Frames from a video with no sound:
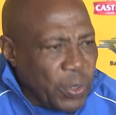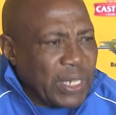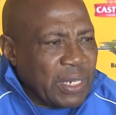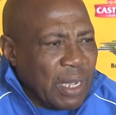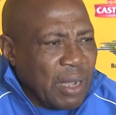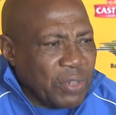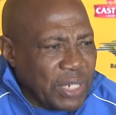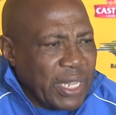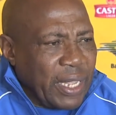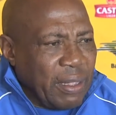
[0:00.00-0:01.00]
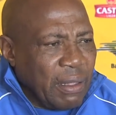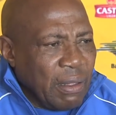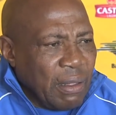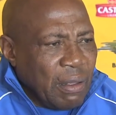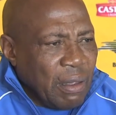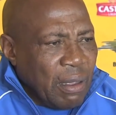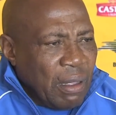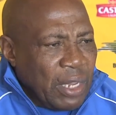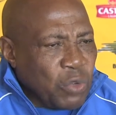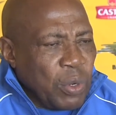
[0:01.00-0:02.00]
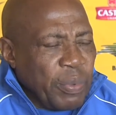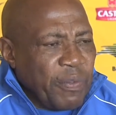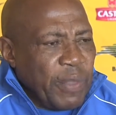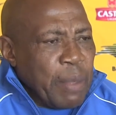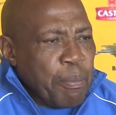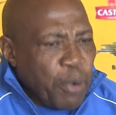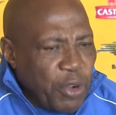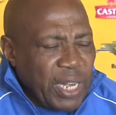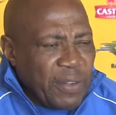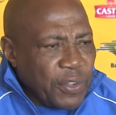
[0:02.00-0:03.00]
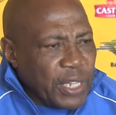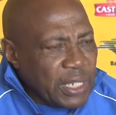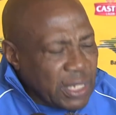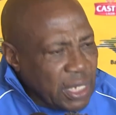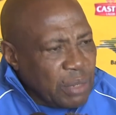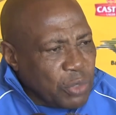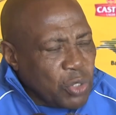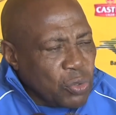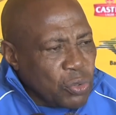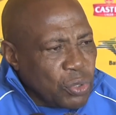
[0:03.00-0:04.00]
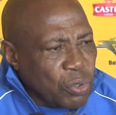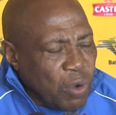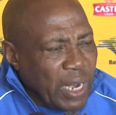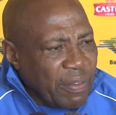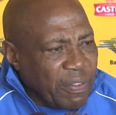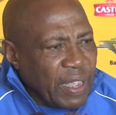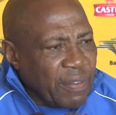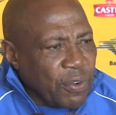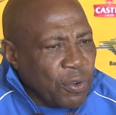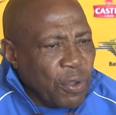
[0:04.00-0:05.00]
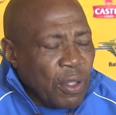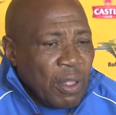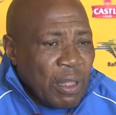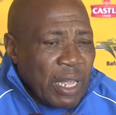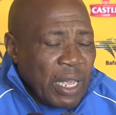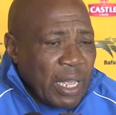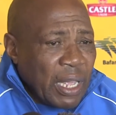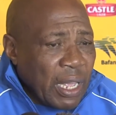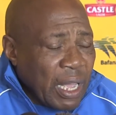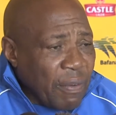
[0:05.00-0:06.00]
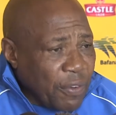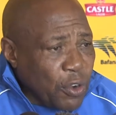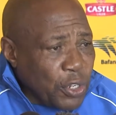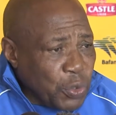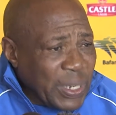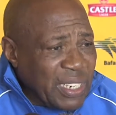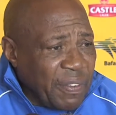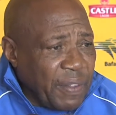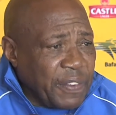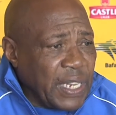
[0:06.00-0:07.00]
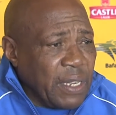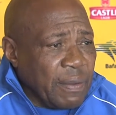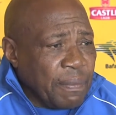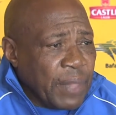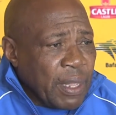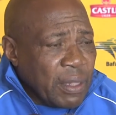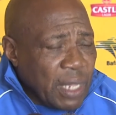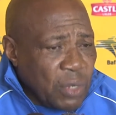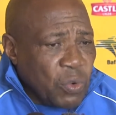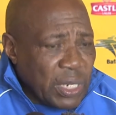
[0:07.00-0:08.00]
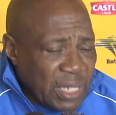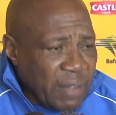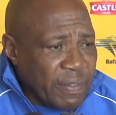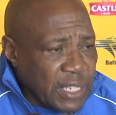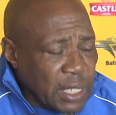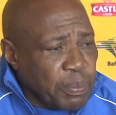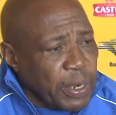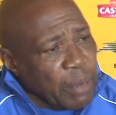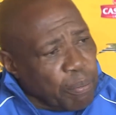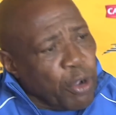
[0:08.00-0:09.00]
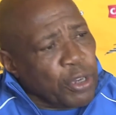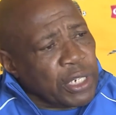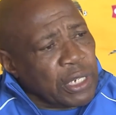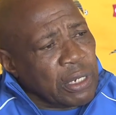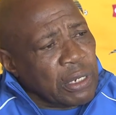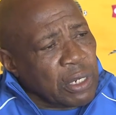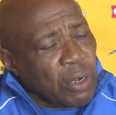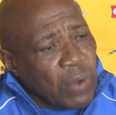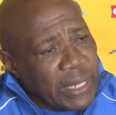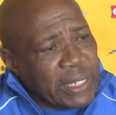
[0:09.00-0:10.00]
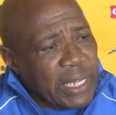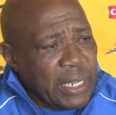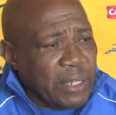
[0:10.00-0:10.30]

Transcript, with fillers: it out there. It will be important for this team to qualify for AFCON 2015. That will serve as a springboard towards the